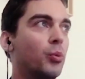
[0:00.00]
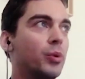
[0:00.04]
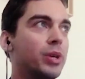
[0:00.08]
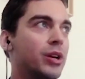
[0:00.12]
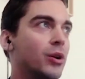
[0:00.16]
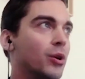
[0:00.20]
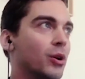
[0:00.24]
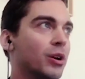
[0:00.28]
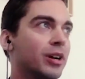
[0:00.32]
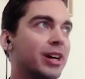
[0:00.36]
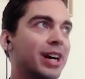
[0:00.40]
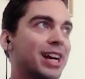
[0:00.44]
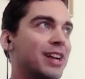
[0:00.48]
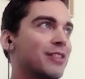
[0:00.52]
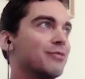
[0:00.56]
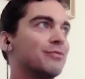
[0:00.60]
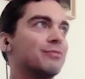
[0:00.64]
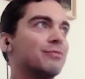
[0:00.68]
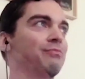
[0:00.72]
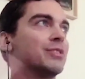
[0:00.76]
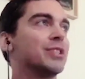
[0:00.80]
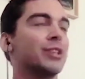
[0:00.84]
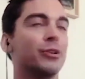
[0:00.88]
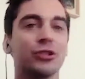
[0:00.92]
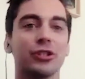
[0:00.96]
your kind of
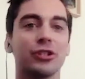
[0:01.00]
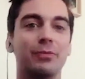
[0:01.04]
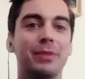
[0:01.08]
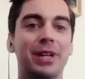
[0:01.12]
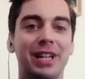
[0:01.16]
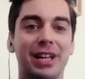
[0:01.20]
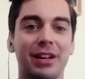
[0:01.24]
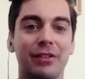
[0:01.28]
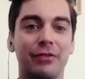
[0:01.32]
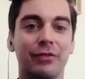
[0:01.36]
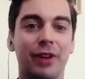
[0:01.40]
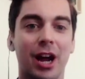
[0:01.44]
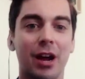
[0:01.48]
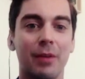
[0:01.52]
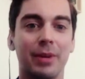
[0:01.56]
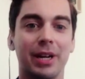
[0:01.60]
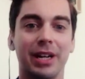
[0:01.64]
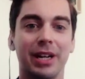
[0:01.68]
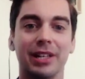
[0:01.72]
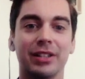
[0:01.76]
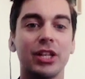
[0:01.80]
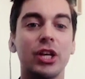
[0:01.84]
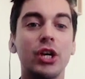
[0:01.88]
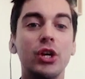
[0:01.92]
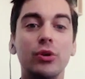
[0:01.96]
social media environment
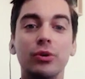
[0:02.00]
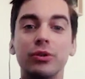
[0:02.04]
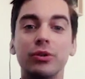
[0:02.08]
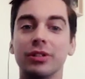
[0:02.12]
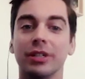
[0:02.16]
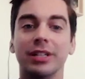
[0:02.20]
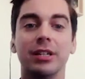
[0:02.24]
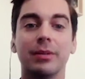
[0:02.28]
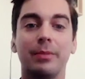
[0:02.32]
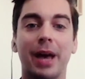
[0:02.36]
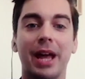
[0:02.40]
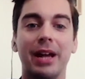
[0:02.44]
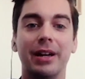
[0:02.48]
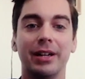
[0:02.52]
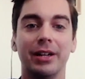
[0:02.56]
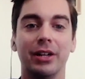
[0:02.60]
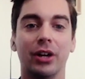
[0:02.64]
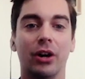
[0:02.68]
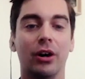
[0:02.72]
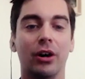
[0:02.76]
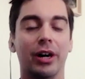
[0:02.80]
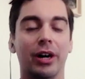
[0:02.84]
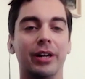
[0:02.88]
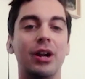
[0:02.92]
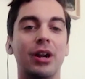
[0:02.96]
is hugely dependent
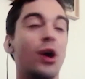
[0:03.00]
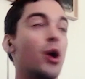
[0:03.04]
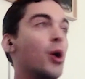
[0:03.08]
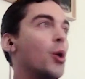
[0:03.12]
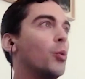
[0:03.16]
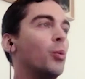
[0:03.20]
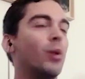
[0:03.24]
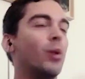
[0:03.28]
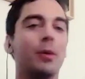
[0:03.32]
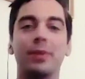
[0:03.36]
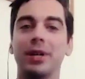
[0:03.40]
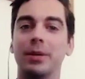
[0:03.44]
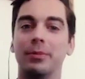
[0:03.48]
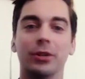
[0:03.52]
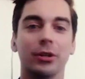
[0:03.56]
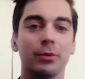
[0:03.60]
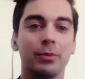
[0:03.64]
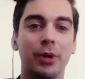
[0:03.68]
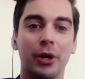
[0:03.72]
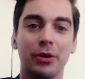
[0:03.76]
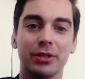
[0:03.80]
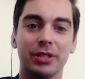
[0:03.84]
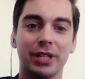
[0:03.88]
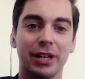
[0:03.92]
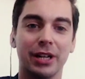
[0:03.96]
on what people are
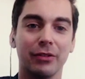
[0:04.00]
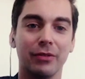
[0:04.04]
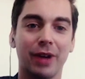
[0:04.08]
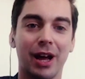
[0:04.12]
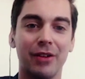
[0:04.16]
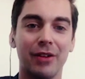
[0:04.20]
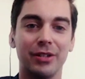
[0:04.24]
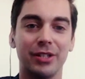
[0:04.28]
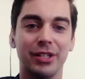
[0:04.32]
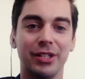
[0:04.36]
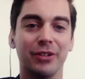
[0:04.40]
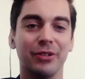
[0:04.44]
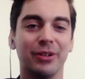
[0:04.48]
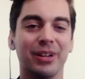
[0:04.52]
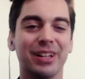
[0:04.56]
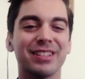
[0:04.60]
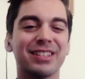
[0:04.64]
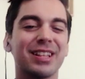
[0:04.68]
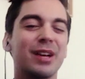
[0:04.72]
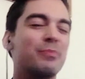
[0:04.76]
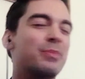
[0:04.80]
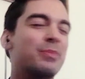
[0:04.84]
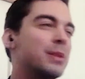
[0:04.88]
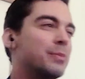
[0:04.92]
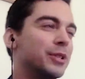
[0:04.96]
posting around you. And
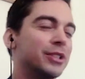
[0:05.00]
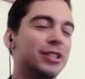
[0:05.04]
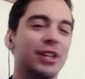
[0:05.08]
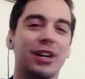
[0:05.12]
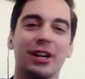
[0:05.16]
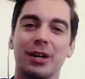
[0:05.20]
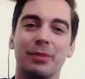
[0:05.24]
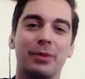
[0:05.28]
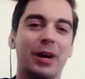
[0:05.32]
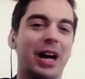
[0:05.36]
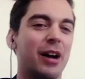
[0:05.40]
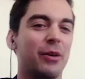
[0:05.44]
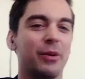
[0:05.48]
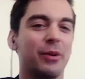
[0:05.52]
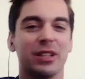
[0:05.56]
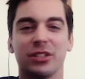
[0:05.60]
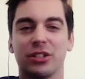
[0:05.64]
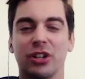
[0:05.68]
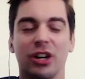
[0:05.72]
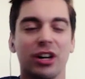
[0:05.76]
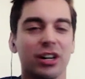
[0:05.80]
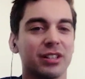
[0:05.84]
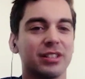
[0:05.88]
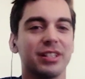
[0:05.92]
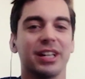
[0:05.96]
some people talk about how it's
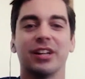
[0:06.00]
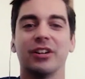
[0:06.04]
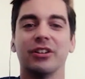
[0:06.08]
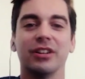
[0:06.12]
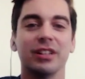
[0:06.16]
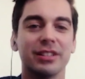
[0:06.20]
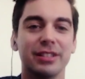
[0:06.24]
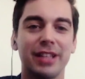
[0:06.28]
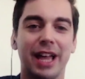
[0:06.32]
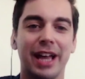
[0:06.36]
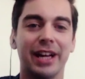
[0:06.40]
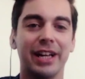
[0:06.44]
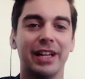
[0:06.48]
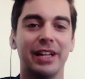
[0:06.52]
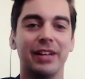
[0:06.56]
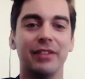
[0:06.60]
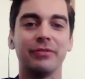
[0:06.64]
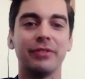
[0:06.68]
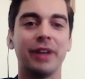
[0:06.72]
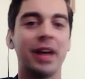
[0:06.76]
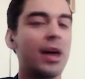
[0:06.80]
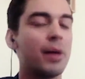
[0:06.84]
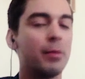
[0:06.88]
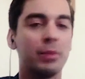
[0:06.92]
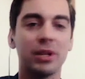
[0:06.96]
toxic or it's
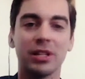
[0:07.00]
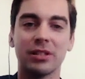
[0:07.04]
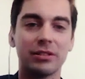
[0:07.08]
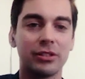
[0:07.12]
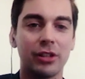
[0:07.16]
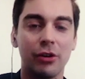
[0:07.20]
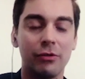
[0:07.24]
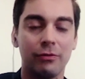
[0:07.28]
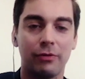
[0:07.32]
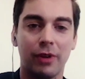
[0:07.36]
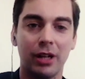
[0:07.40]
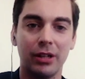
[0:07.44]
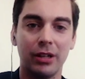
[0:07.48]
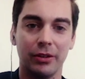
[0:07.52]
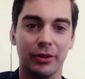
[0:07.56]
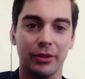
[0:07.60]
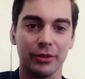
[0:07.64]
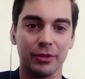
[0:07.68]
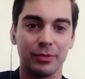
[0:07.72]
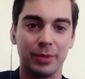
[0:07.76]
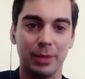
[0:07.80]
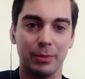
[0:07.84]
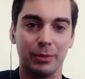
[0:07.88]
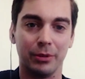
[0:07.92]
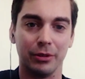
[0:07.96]
negative, but don't follow
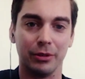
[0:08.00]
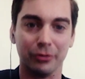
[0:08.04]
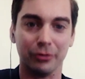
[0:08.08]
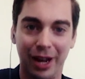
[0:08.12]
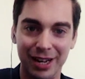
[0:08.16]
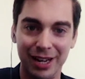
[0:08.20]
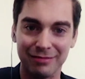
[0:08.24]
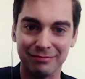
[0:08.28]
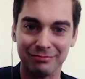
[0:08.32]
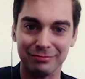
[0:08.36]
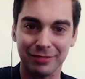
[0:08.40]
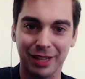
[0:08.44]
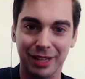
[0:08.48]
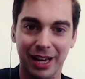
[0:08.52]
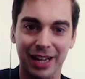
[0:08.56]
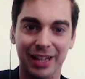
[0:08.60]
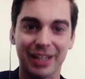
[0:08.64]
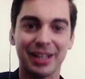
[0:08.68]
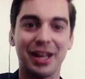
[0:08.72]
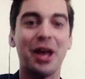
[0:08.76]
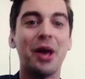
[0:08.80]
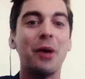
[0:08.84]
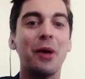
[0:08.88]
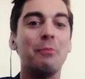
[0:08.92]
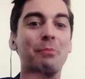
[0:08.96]
those people, right?
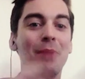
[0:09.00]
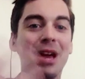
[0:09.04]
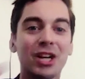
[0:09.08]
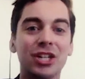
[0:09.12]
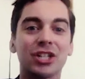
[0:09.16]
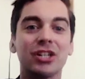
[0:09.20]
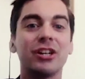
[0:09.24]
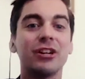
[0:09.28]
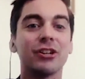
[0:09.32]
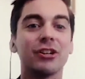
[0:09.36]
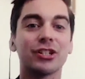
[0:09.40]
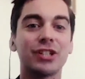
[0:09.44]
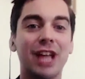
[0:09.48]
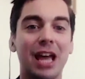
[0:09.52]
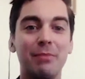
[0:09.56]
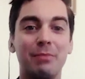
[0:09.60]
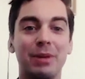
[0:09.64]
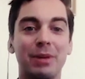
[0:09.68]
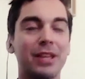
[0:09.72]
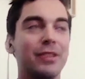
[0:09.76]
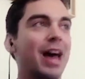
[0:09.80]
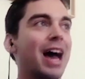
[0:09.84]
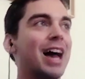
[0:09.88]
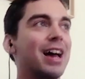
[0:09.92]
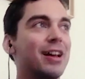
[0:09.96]
Like, make sure you're
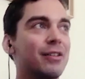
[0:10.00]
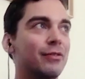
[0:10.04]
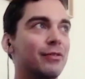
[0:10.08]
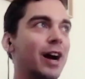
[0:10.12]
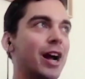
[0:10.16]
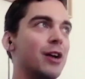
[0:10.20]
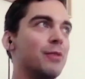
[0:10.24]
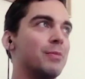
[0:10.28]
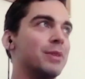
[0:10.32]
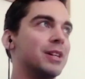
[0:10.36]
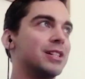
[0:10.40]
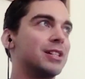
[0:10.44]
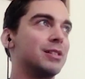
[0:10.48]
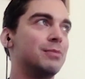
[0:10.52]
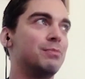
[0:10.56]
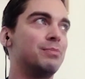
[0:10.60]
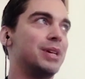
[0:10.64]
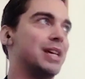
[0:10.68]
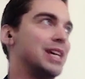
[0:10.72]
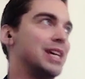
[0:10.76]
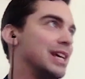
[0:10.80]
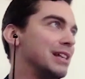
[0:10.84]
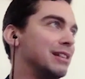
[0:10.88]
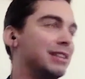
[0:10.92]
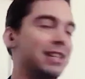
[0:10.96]
shaping that environment to
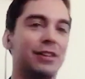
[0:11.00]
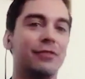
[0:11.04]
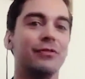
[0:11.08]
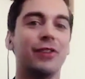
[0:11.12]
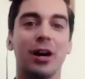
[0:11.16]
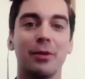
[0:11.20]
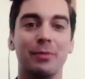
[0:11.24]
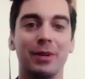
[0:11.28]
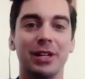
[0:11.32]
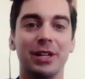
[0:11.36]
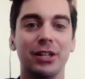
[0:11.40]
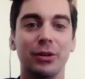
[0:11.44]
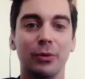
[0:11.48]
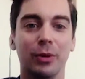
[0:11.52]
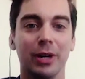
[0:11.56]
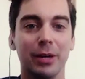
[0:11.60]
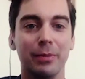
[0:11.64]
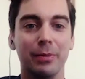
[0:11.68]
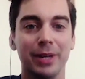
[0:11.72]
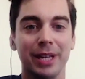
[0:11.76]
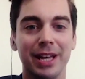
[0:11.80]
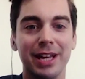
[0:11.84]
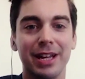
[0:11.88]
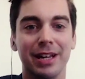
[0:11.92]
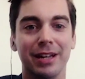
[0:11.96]
be the environment you want
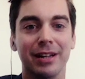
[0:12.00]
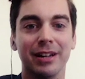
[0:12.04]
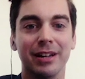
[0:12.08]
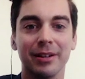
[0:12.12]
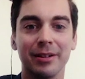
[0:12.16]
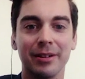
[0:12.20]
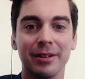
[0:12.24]
to be in.